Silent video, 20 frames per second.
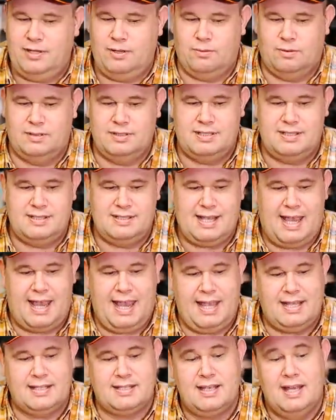you want to
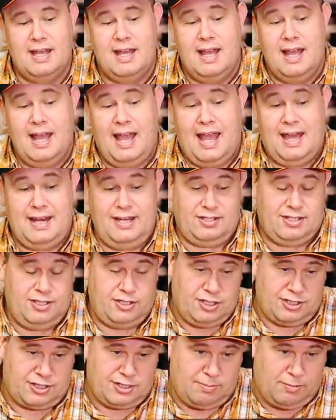say it, and it's
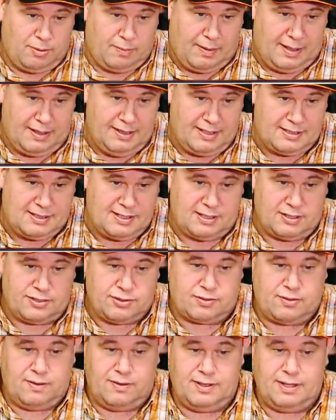adjustable by this little
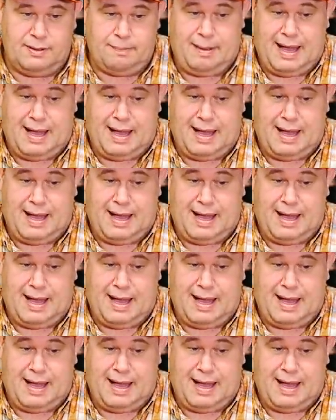screw at the